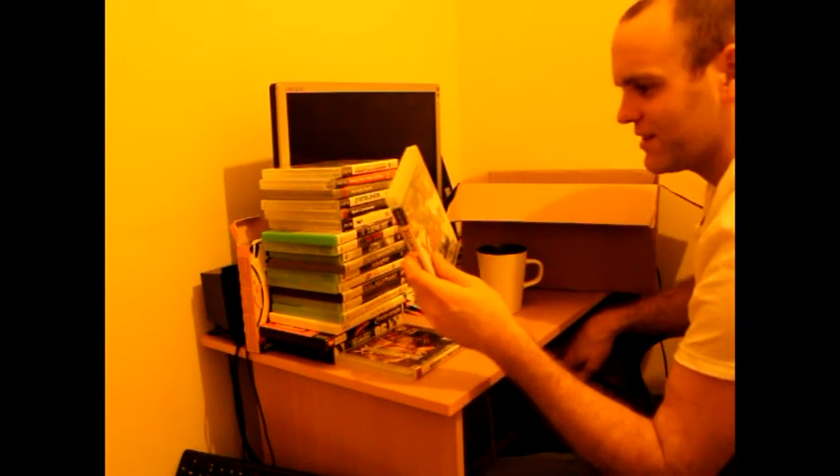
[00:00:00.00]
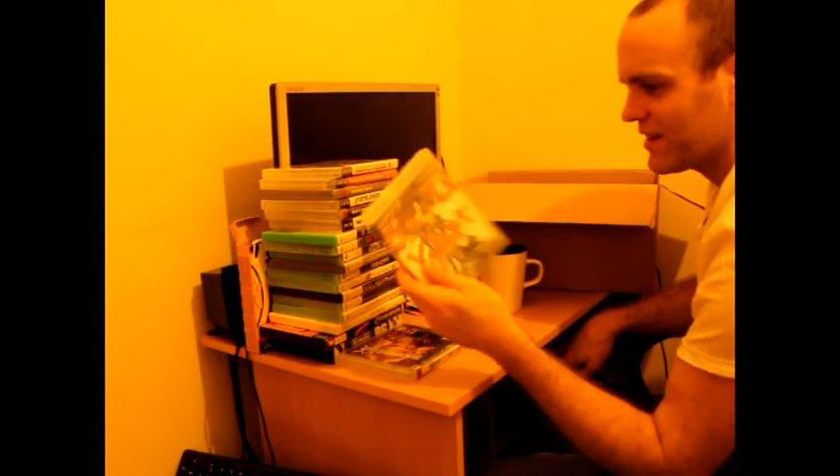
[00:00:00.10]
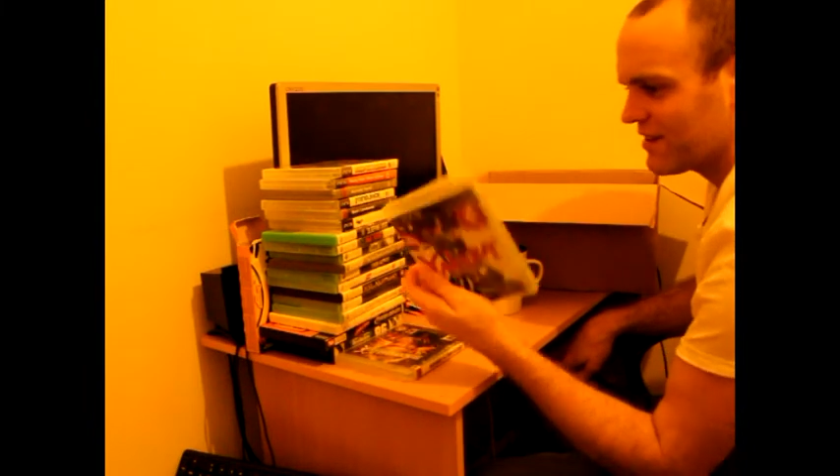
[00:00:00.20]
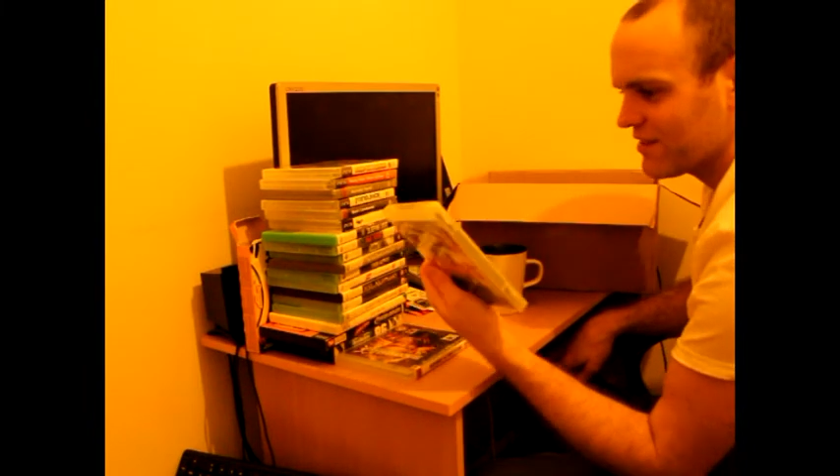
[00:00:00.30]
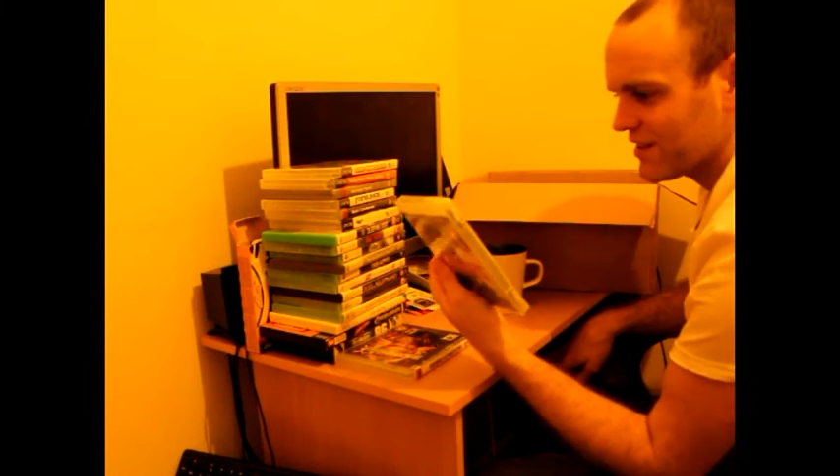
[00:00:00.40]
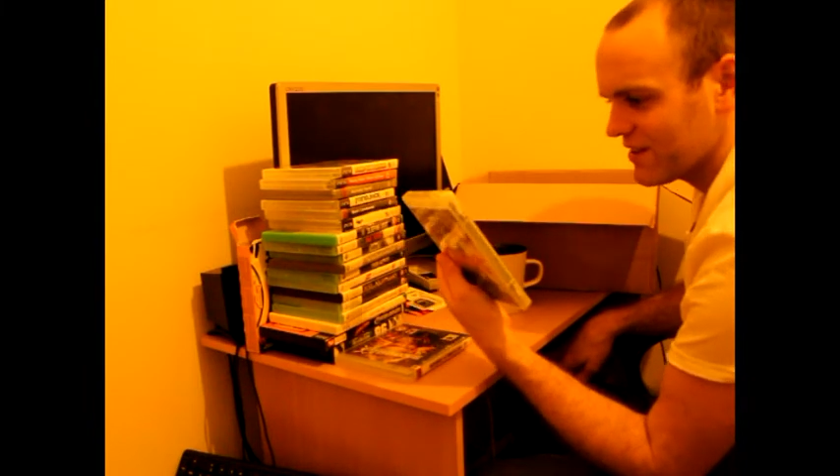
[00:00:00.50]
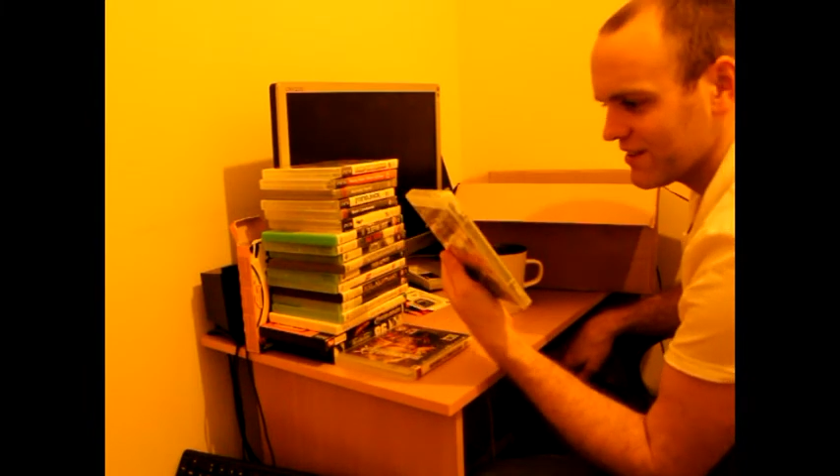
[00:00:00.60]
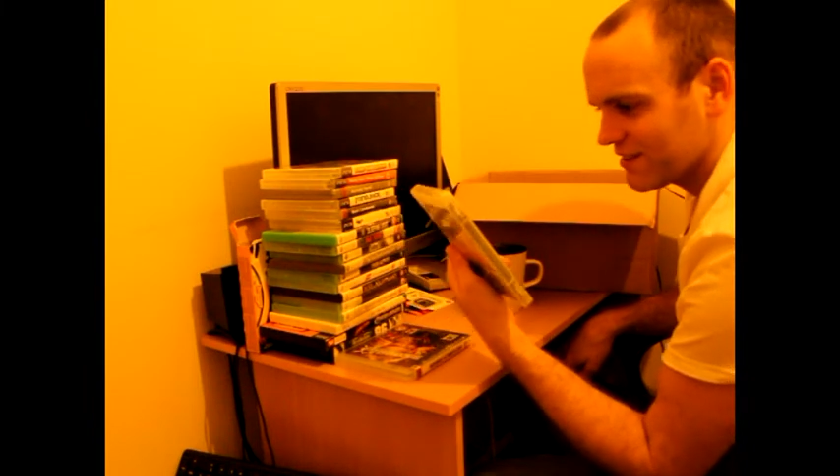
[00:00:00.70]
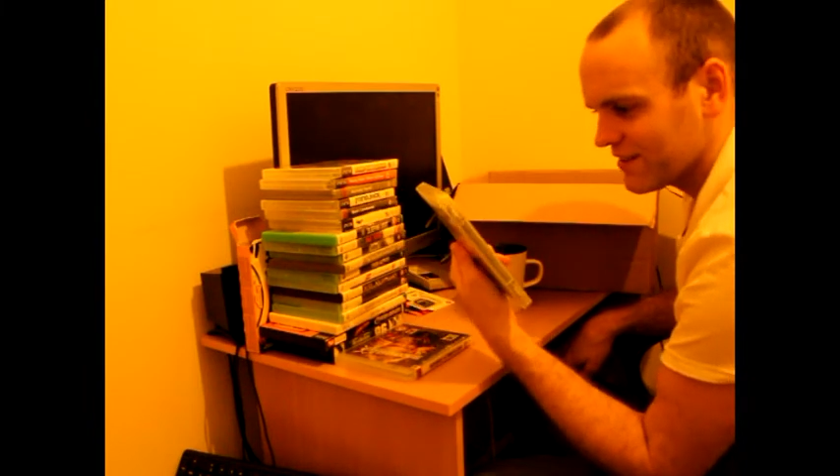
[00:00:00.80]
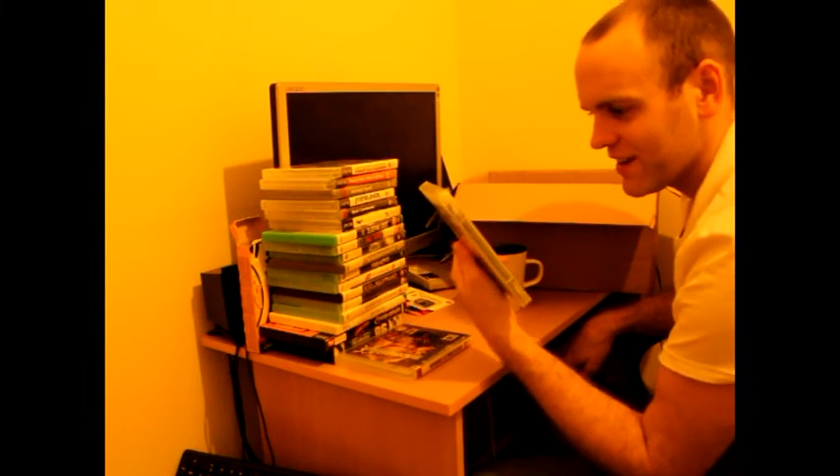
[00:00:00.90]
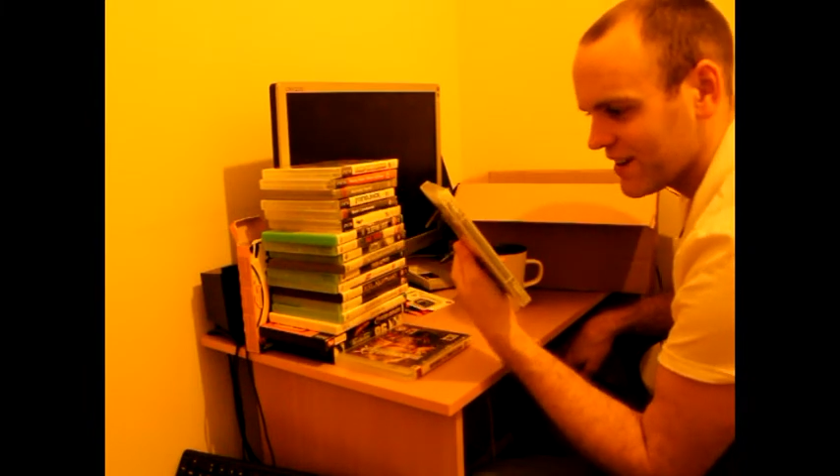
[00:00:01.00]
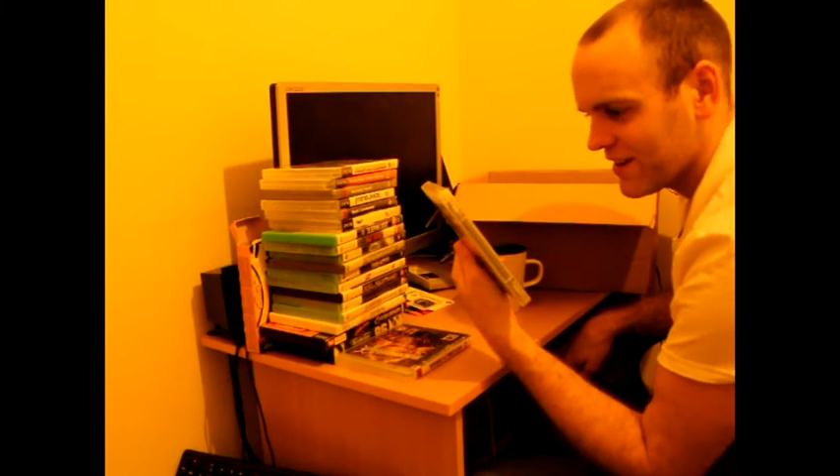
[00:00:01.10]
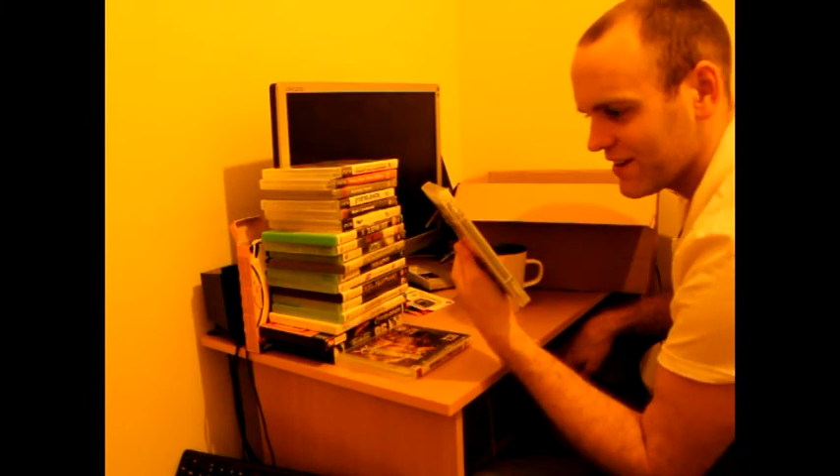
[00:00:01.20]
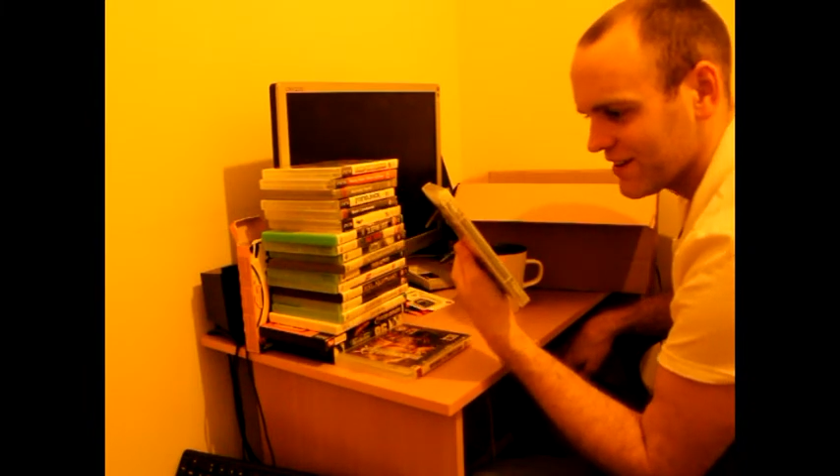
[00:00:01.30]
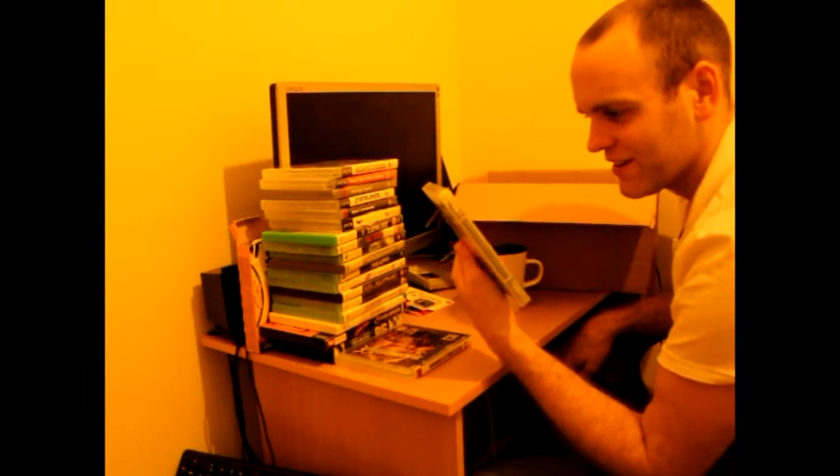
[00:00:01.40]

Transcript: that they gave it that.